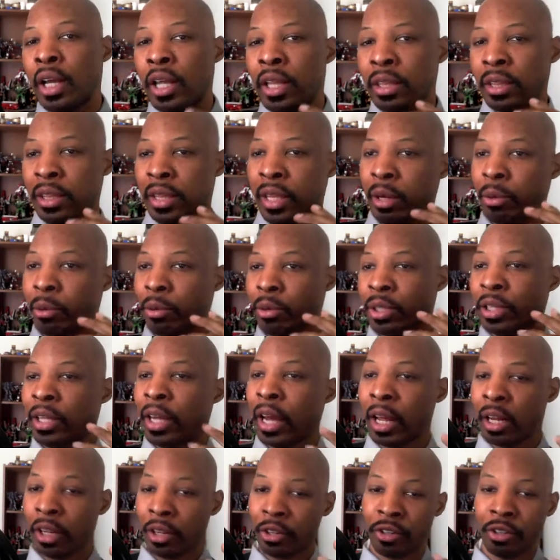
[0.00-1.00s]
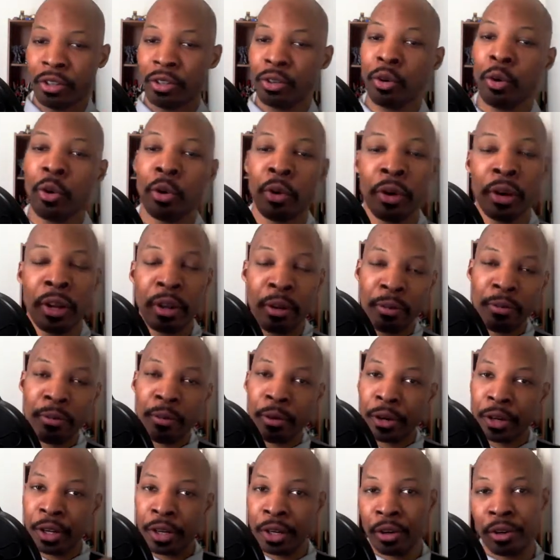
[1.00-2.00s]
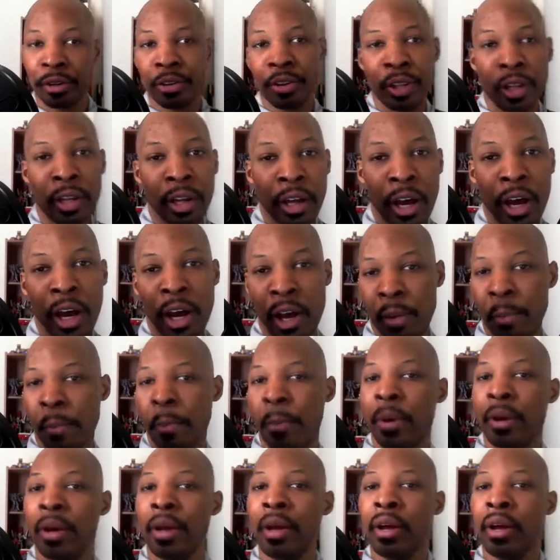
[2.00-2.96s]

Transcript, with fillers: they will tell a story for years to come